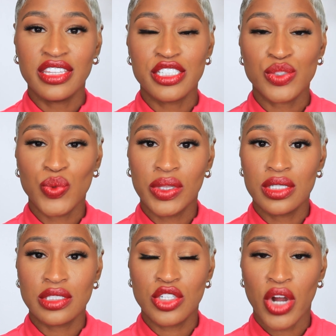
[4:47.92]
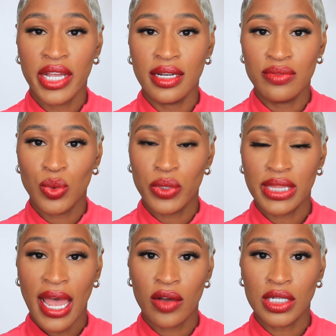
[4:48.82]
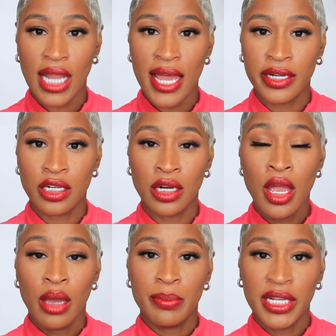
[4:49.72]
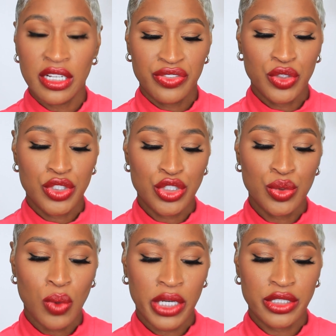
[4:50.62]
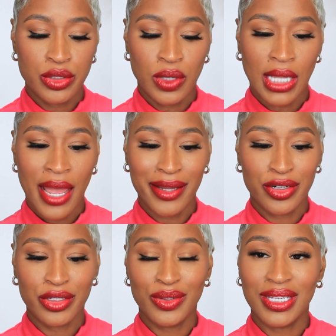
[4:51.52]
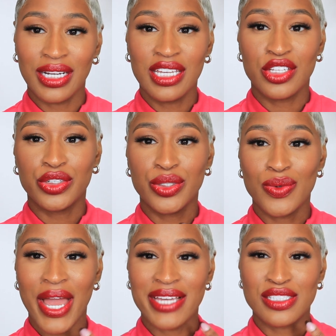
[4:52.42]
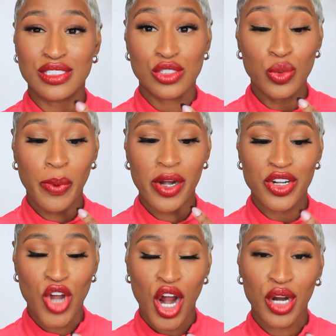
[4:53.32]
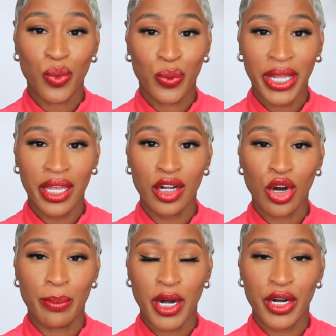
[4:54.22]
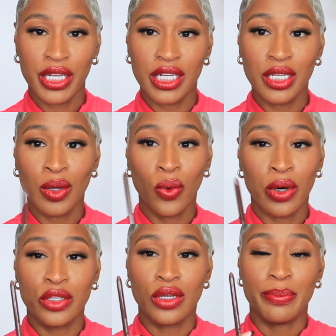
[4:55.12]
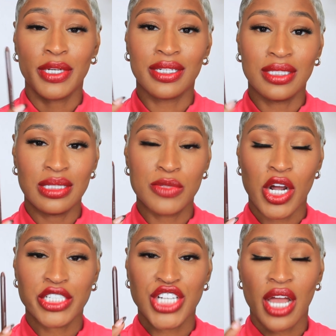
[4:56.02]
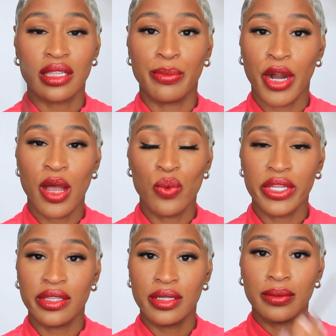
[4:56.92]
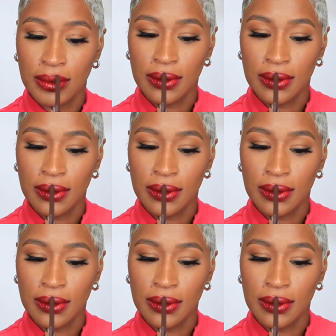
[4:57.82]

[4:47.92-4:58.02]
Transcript: This one looks great even without a liner, but if you do want to do a liner, you can either do a super dark red or burgundy, or you can put a deep dark chocolate brown with it.